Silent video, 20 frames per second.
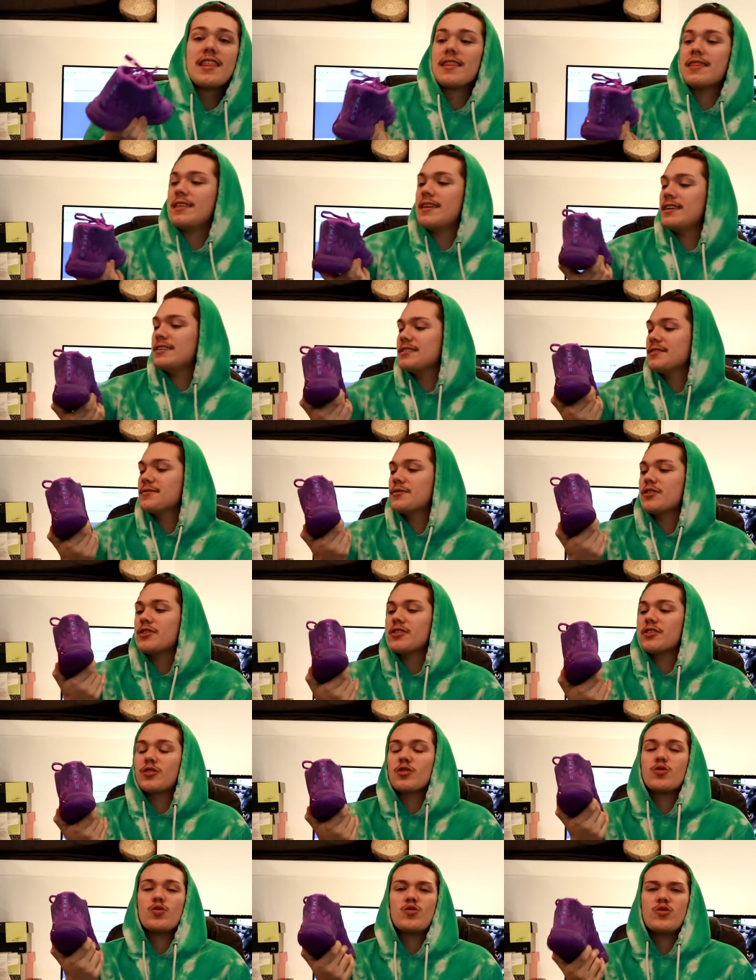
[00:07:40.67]
These have gone
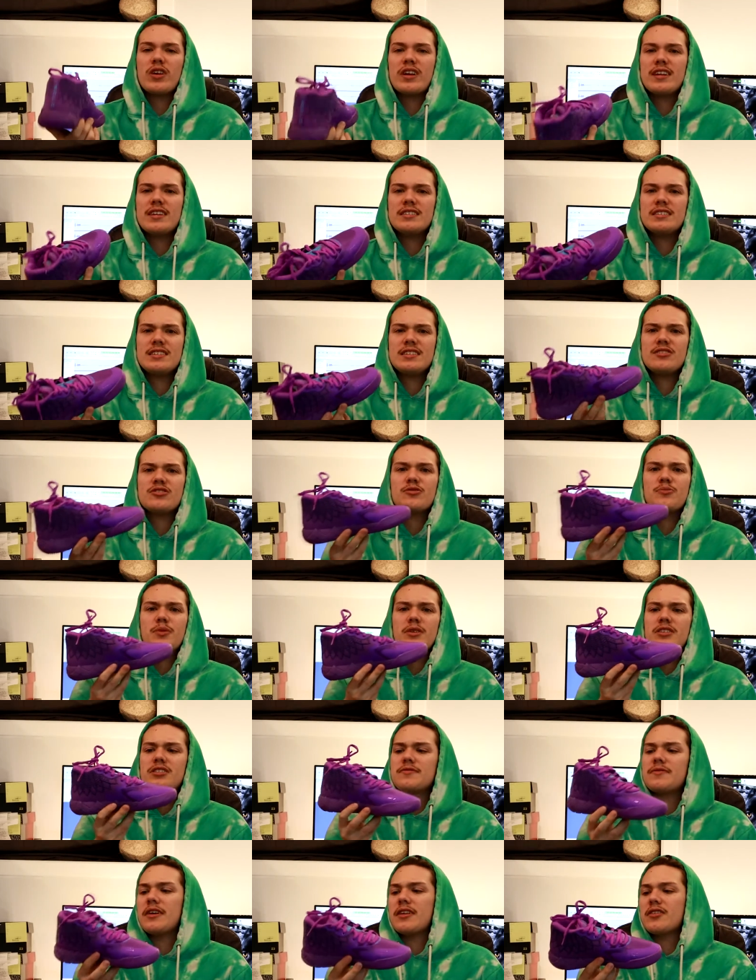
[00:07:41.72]
crazy. There's a
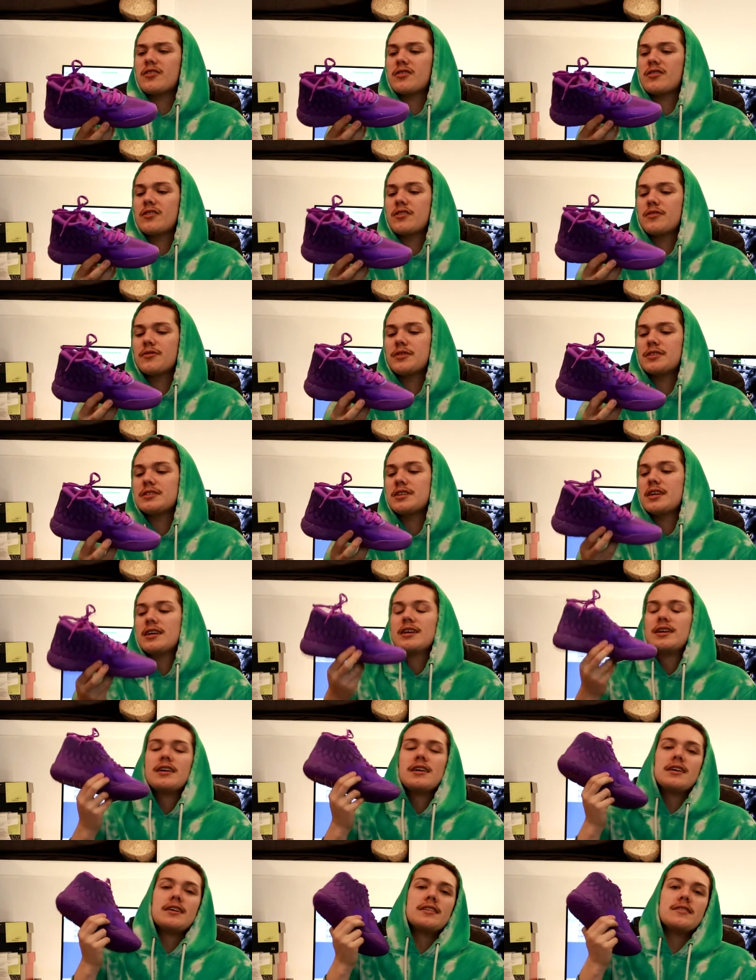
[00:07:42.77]
bunch of other colorways.
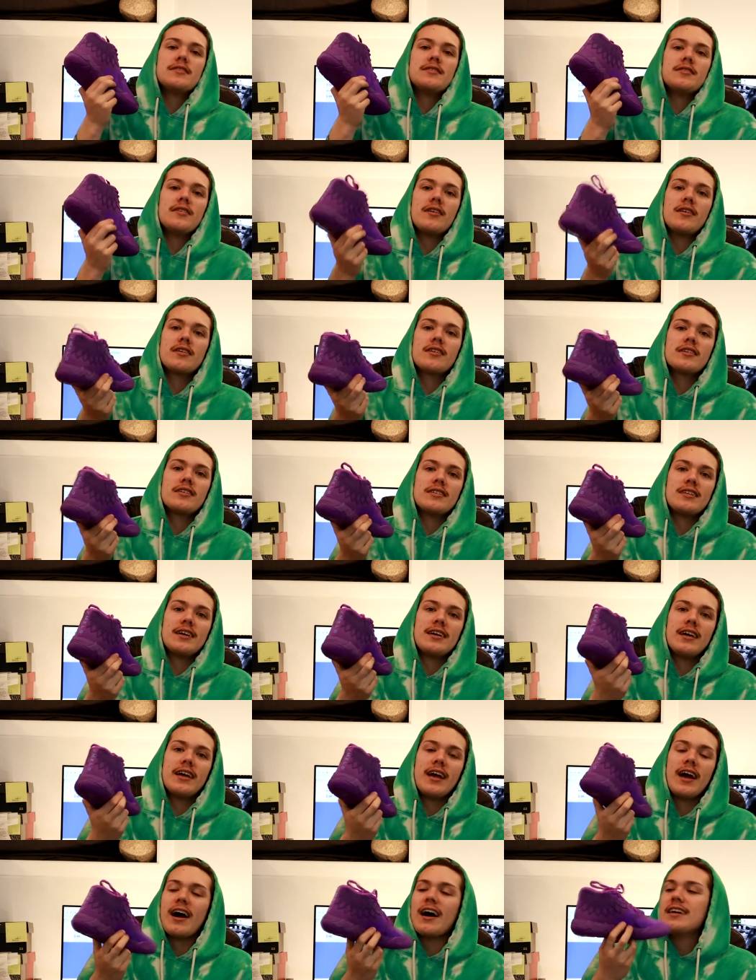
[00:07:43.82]
Not gonna
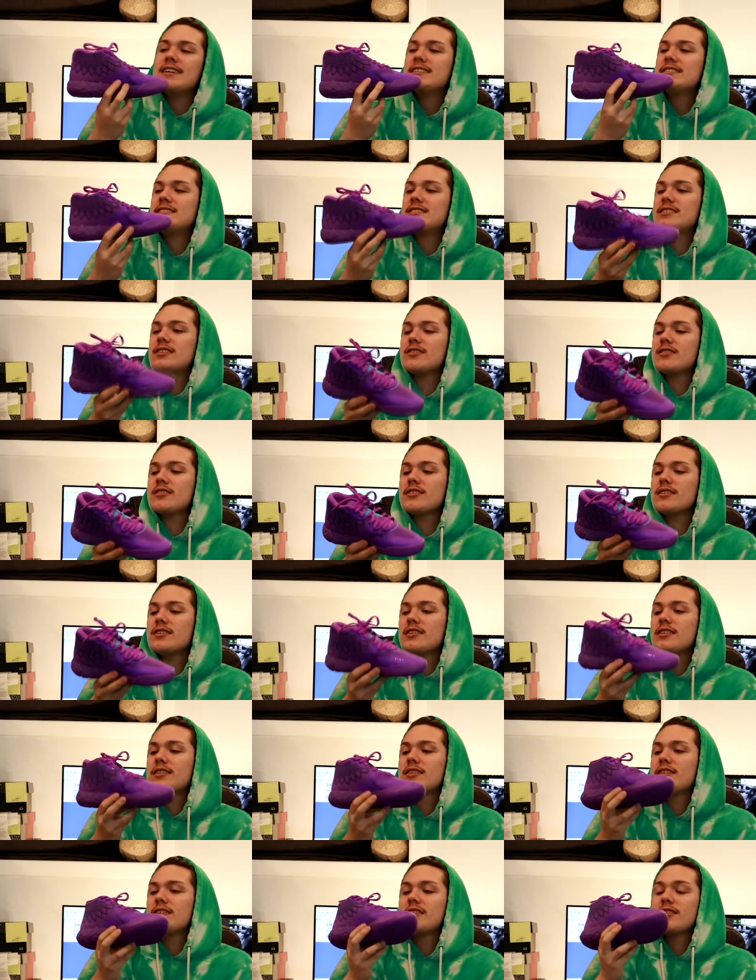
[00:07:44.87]
lie, I saw
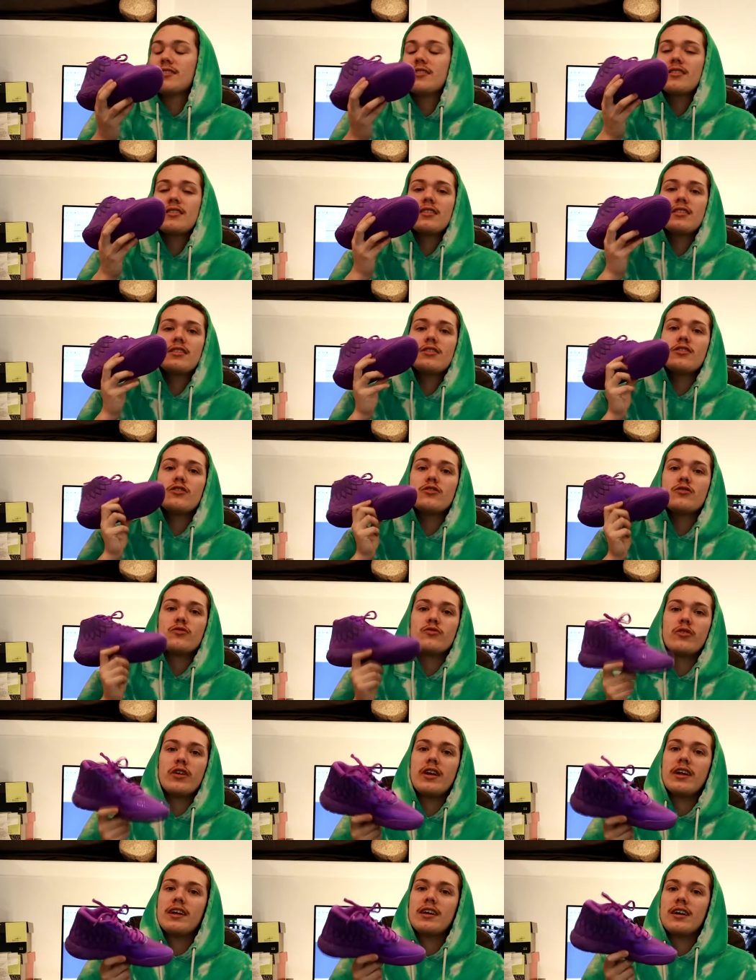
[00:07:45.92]
the
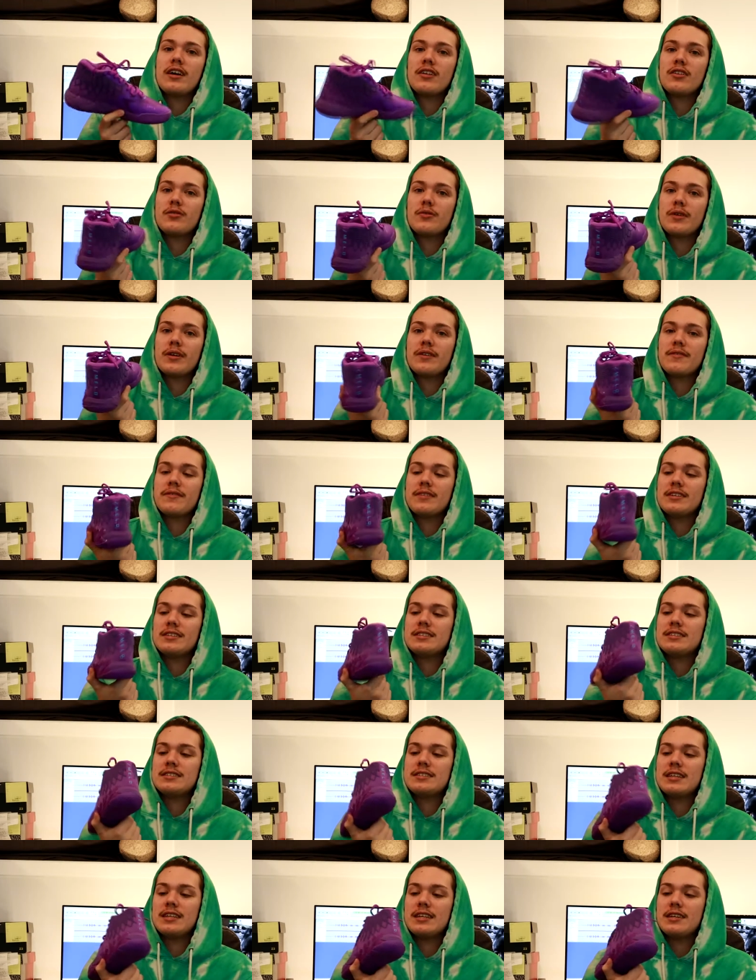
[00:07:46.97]
gray colorway of these
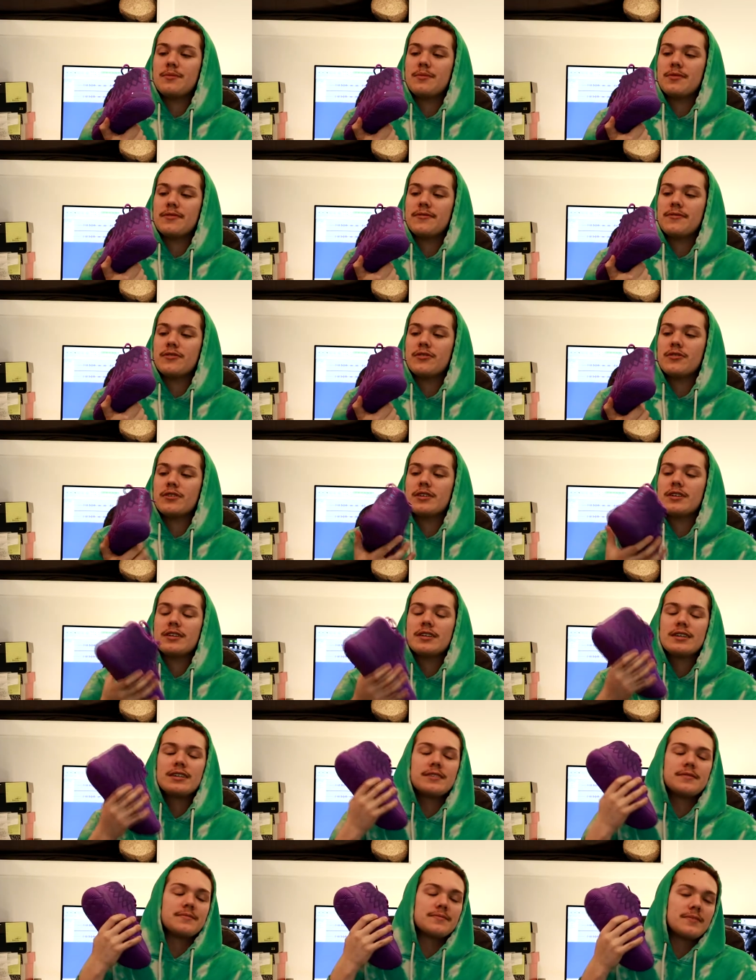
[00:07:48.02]
sitting before.
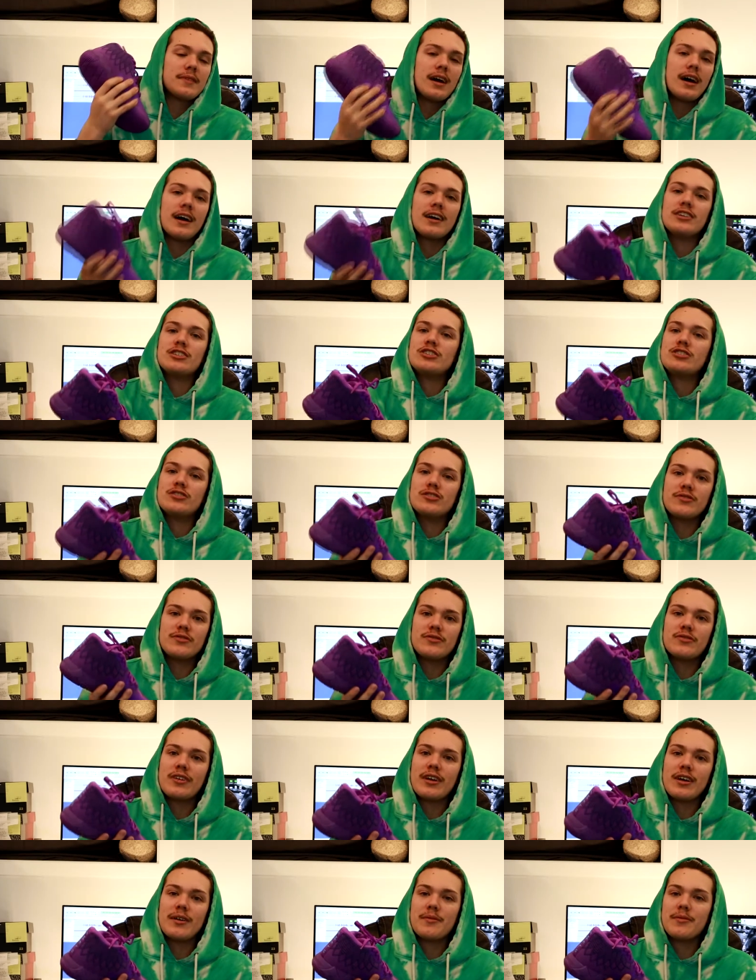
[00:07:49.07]
I should have
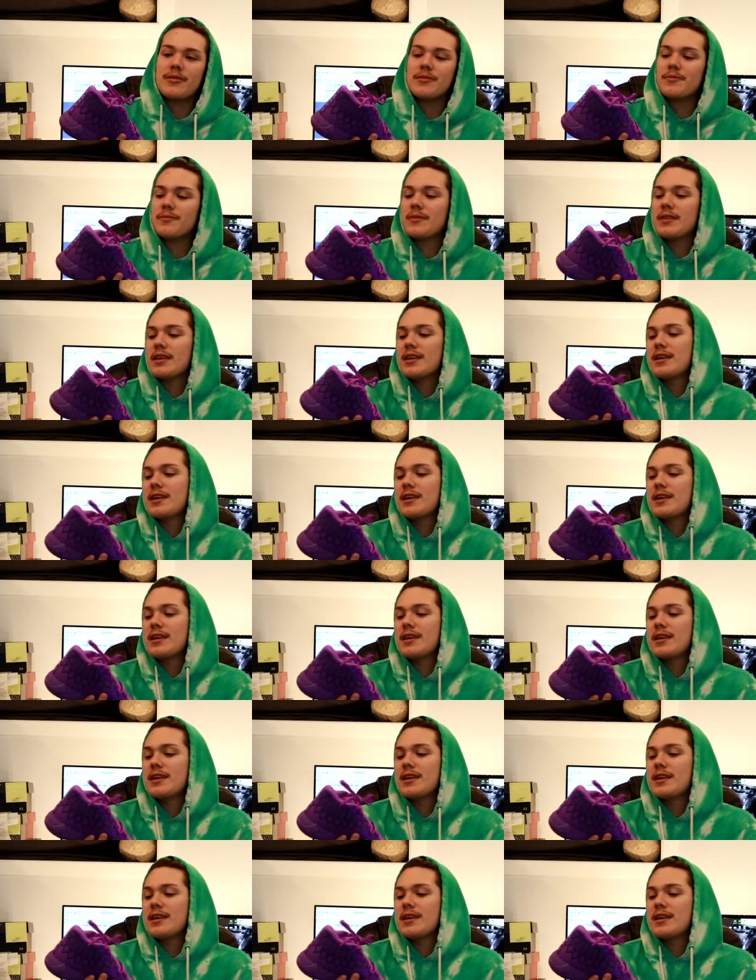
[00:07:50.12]
grabbed them.